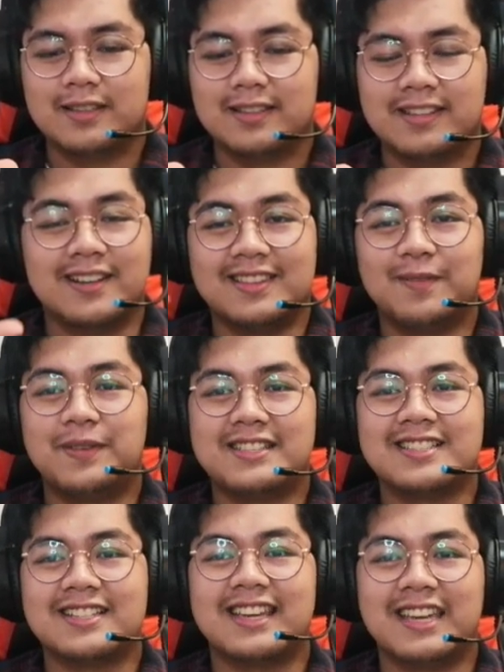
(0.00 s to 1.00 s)
the, the
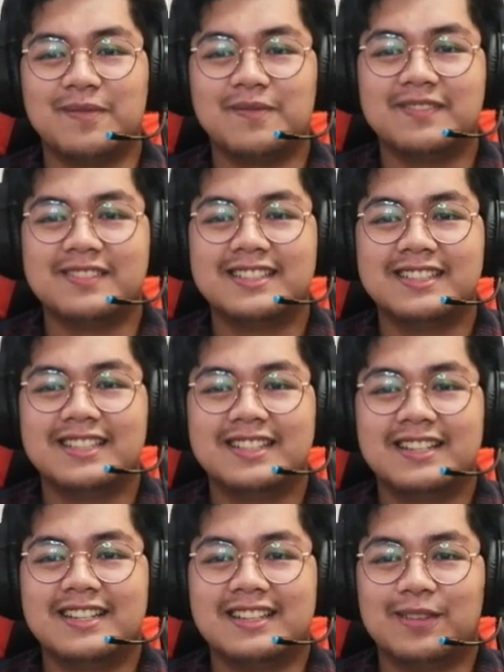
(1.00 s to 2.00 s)
pizza came,
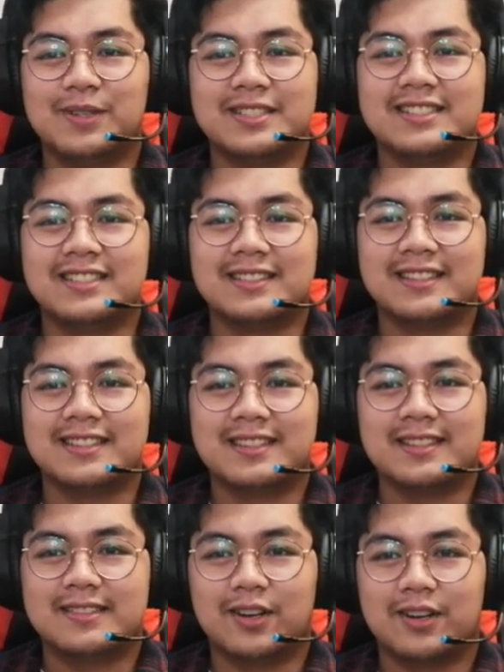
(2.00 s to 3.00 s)
they were still
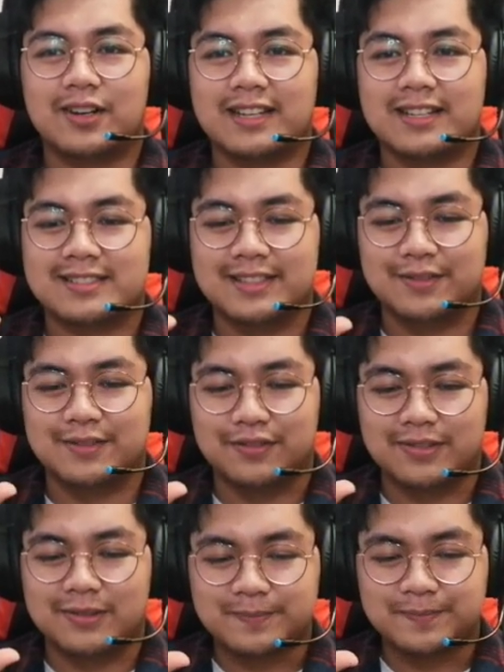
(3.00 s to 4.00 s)
talking as if